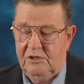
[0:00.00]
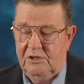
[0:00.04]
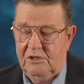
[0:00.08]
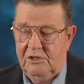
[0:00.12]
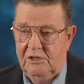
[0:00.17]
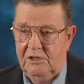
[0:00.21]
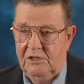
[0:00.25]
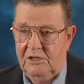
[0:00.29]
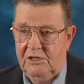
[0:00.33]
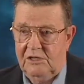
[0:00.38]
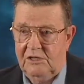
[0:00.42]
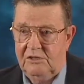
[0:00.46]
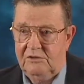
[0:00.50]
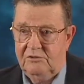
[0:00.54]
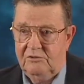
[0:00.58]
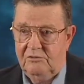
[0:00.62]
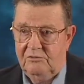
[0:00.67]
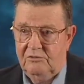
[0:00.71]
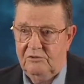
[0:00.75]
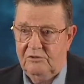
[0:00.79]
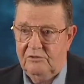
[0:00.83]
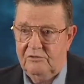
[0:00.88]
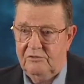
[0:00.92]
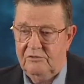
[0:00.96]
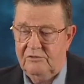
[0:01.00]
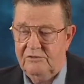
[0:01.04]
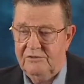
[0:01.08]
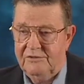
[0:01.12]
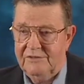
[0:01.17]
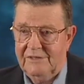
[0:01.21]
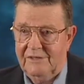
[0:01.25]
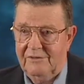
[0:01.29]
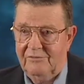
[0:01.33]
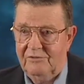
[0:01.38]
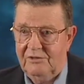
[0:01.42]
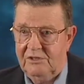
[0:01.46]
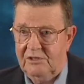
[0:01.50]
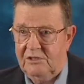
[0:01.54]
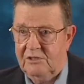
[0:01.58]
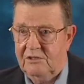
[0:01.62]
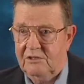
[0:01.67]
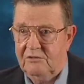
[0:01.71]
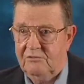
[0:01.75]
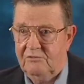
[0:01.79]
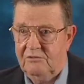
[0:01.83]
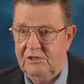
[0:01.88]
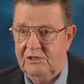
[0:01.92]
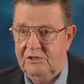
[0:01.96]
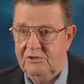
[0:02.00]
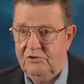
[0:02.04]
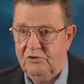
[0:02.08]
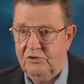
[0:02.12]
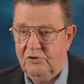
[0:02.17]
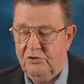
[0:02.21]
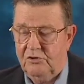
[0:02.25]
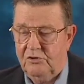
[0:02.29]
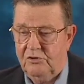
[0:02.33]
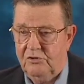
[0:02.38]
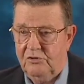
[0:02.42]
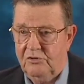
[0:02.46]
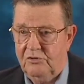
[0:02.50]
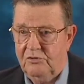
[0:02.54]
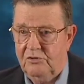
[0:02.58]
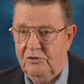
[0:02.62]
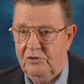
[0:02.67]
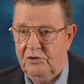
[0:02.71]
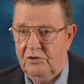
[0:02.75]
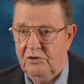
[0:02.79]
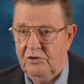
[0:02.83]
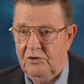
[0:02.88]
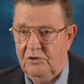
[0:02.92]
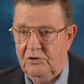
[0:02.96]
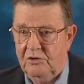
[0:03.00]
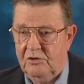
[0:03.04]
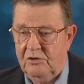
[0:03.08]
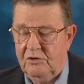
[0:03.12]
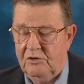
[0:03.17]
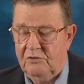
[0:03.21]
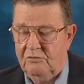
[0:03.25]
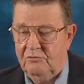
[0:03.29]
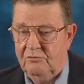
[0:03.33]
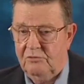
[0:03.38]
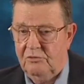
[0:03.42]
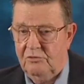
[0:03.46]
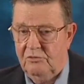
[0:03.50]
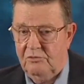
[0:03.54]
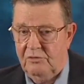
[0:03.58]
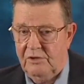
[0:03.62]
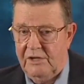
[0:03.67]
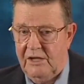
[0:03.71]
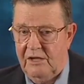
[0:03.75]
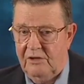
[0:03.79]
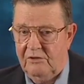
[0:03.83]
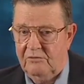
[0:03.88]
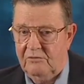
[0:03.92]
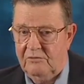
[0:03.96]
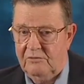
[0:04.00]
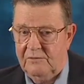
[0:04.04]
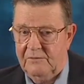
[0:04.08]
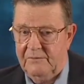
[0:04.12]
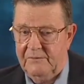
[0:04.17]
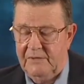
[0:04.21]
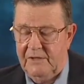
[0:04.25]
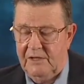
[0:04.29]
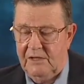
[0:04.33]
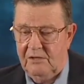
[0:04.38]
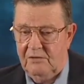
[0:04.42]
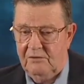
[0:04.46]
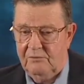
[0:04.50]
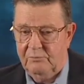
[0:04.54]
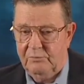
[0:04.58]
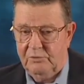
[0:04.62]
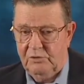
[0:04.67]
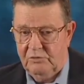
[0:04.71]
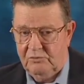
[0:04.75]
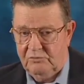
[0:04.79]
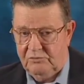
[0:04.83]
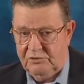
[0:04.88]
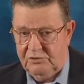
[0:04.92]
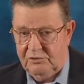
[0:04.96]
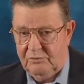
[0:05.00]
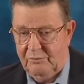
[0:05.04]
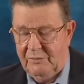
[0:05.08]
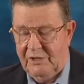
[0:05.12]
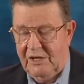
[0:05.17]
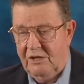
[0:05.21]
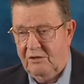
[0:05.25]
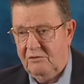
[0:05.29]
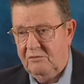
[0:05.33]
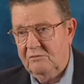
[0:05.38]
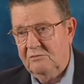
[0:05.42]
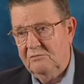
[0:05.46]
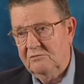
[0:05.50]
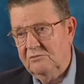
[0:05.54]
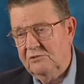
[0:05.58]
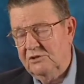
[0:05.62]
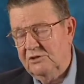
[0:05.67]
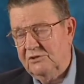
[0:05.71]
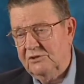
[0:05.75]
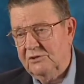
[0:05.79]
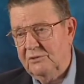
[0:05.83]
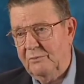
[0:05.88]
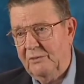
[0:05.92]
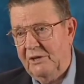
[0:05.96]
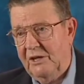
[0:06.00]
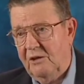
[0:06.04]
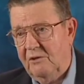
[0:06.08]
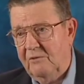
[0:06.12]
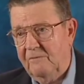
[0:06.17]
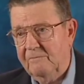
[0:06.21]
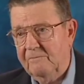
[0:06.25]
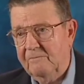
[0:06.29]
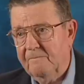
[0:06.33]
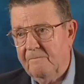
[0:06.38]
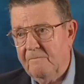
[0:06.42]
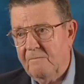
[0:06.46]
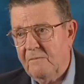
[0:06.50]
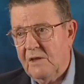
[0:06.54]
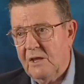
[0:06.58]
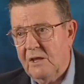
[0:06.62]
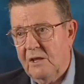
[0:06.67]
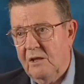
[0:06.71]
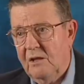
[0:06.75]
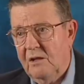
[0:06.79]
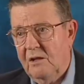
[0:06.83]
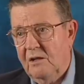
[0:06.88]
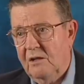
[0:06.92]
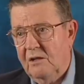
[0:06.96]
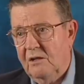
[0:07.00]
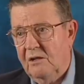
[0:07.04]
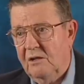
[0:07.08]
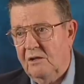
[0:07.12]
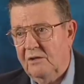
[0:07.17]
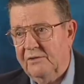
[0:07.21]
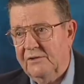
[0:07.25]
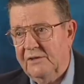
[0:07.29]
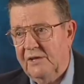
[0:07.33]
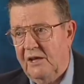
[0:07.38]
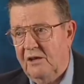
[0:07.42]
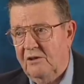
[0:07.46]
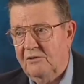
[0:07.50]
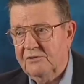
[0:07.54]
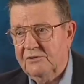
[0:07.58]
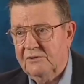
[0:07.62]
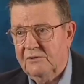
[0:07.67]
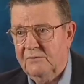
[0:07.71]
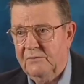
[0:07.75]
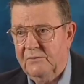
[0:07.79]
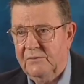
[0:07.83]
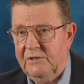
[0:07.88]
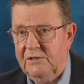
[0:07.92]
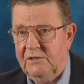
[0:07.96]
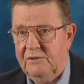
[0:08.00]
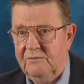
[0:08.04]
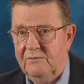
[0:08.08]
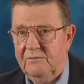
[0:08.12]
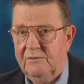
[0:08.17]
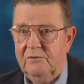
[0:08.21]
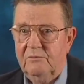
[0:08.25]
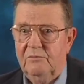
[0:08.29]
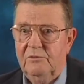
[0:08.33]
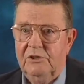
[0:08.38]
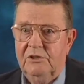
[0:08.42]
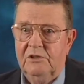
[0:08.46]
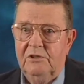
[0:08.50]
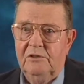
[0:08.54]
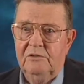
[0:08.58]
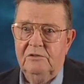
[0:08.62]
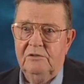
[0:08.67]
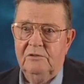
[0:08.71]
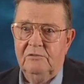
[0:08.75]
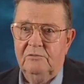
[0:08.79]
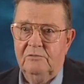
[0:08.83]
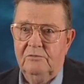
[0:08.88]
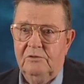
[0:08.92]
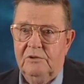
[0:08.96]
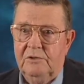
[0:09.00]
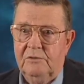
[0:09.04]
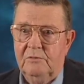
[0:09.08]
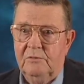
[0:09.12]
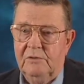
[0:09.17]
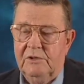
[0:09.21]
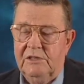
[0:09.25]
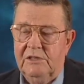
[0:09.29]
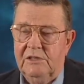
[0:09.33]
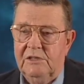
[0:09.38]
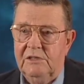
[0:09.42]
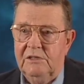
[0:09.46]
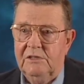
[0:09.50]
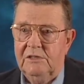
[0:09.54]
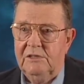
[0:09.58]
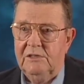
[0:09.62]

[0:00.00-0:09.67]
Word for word: in a two hundred seventy degree turn. I rolled out on the final approach about just about a thousand feet from the end of the runway,